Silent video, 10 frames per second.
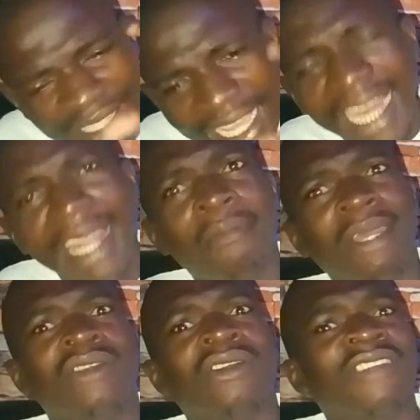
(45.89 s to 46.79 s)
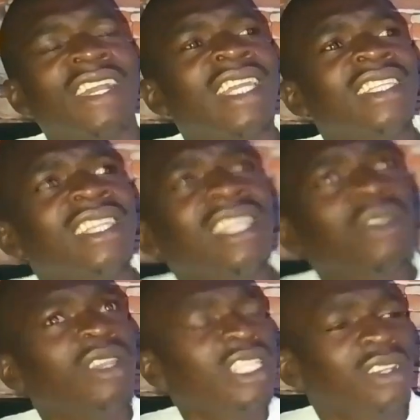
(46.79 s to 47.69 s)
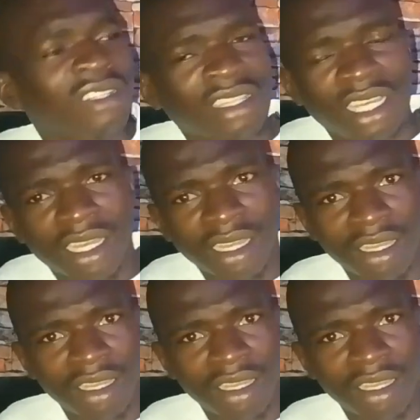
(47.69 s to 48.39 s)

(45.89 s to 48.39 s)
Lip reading: element of an hygienic conditions there.